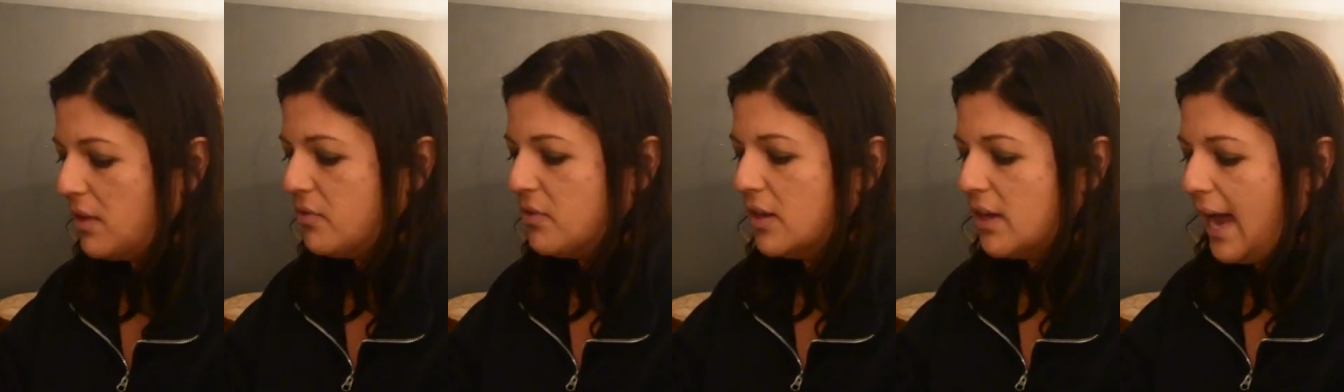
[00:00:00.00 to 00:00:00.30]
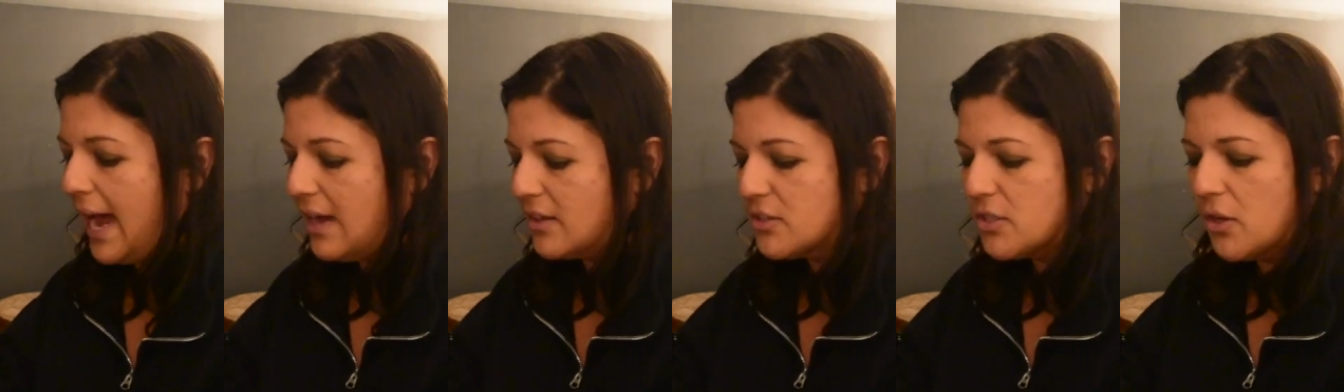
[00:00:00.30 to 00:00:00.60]

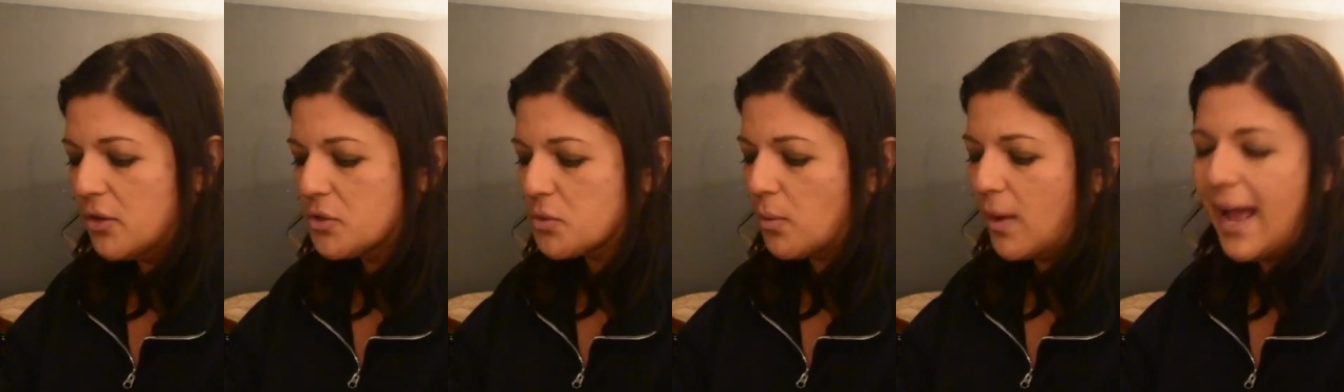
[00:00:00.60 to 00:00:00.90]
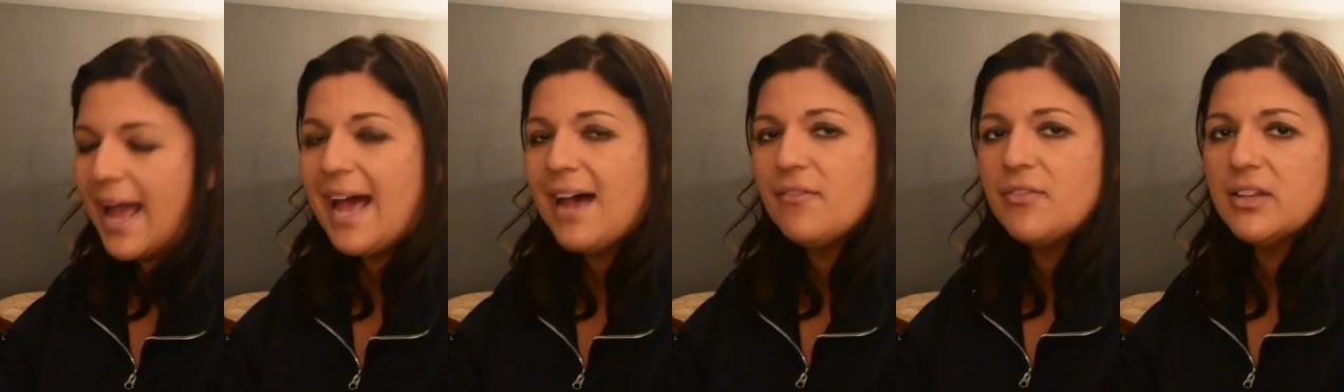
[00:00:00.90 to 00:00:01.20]
The altos
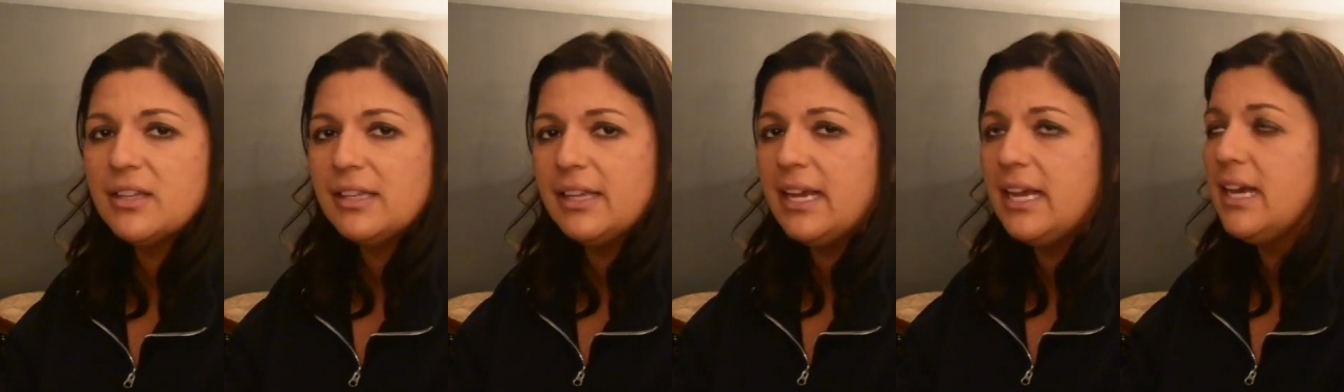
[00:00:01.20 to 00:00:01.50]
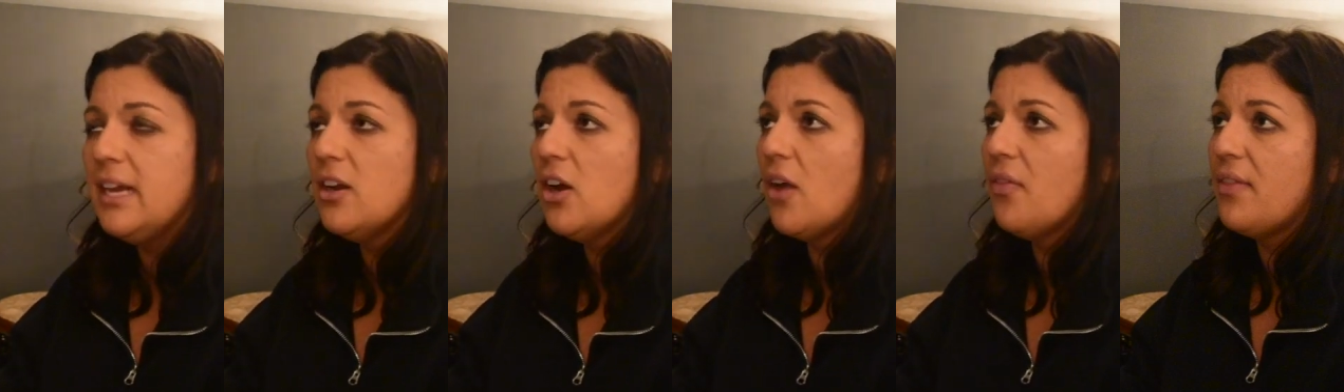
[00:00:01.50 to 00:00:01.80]
will have the
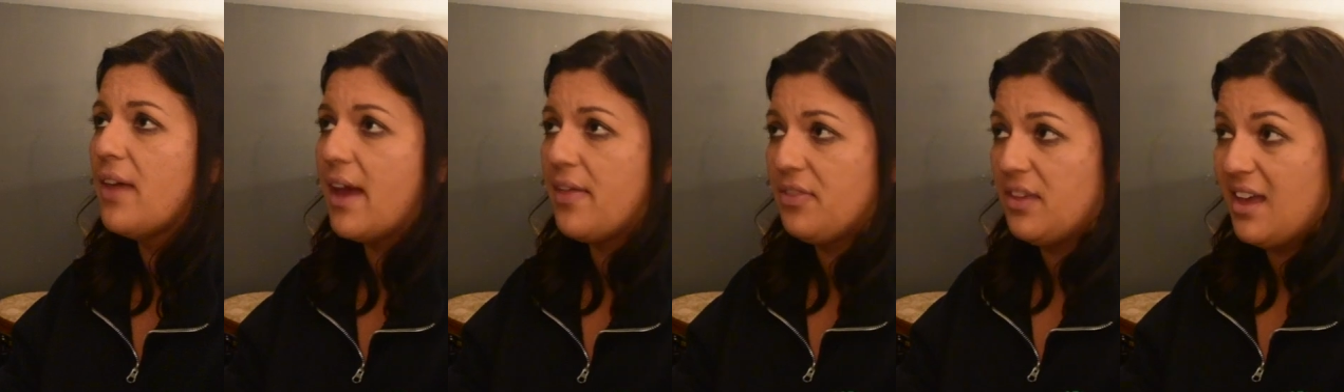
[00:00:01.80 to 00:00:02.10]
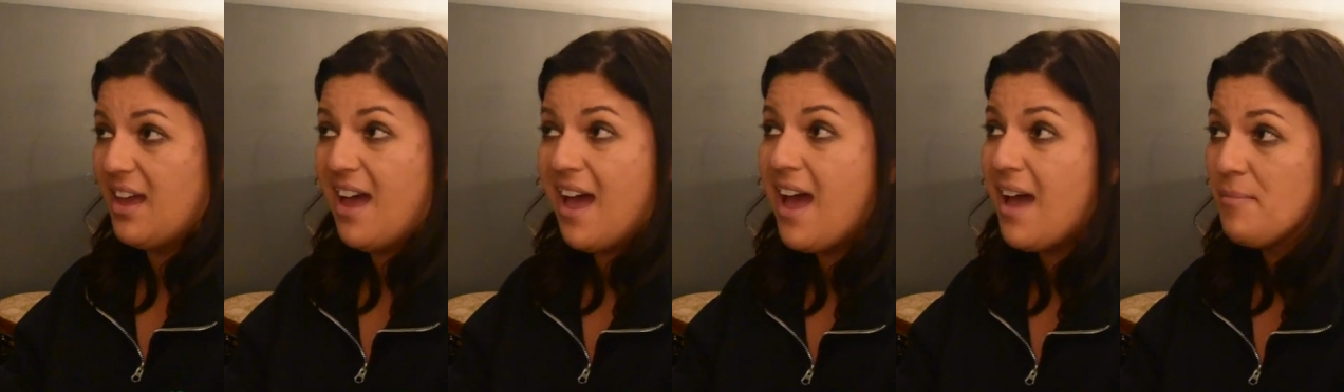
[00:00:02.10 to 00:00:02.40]
lead on that.
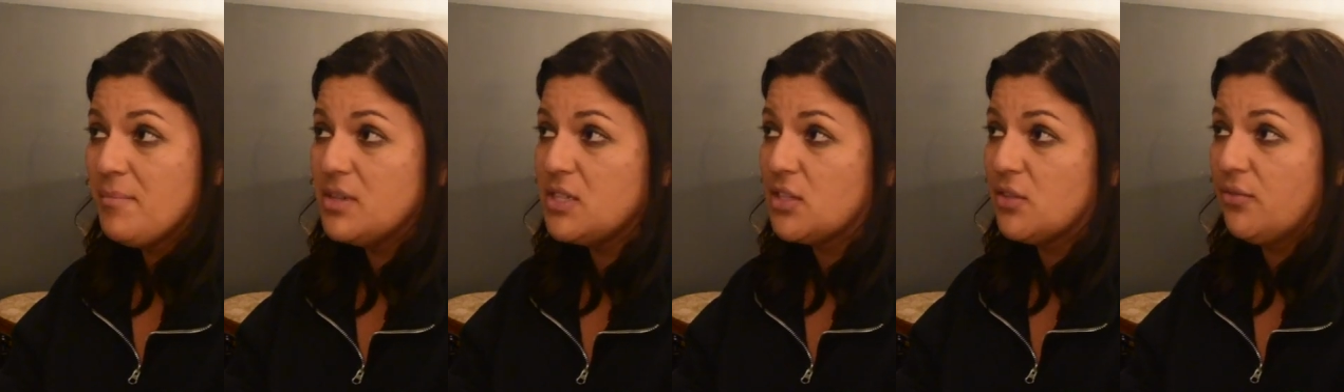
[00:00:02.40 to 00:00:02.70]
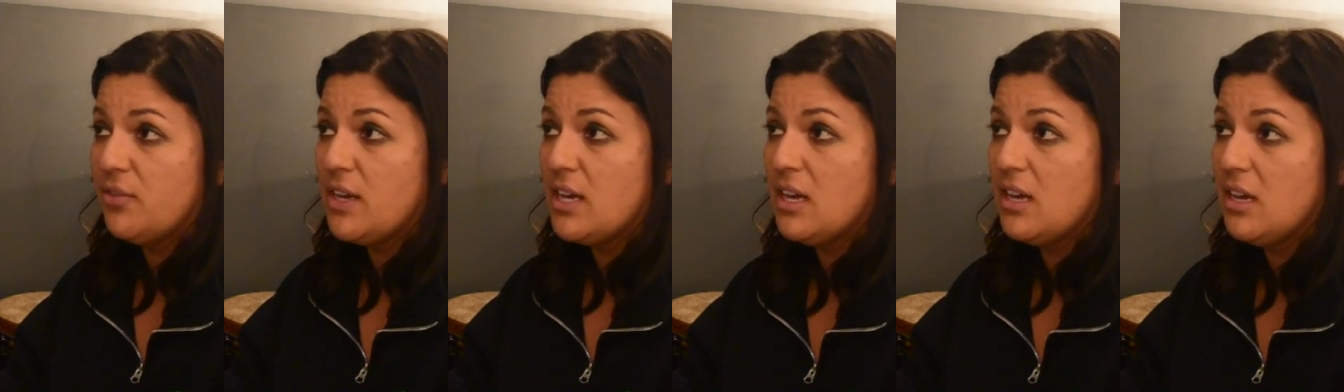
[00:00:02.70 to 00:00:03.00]
The
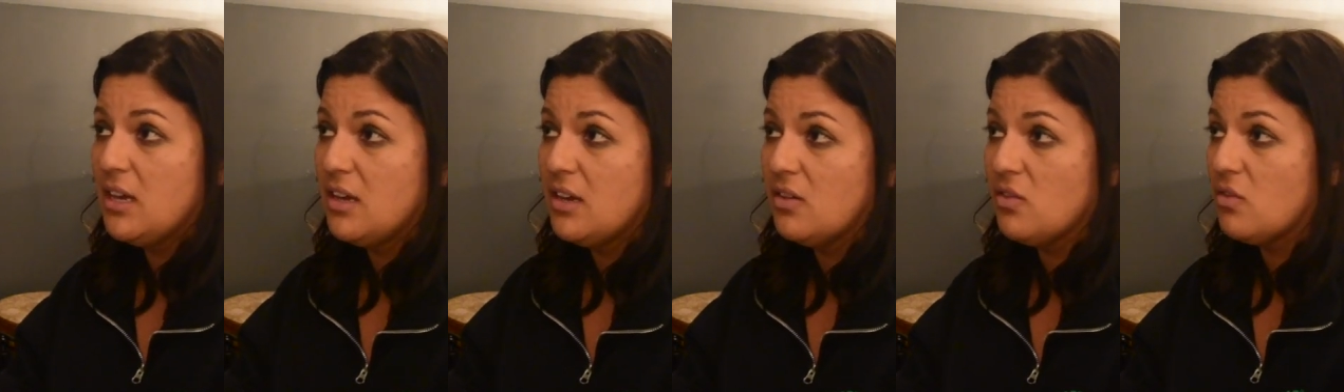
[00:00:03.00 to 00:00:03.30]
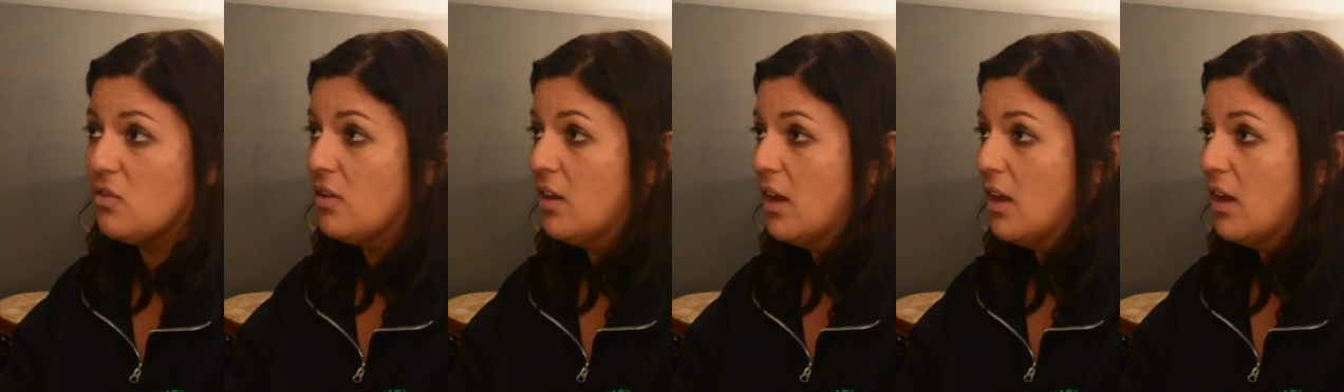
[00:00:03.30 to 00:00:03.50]
atmosphere.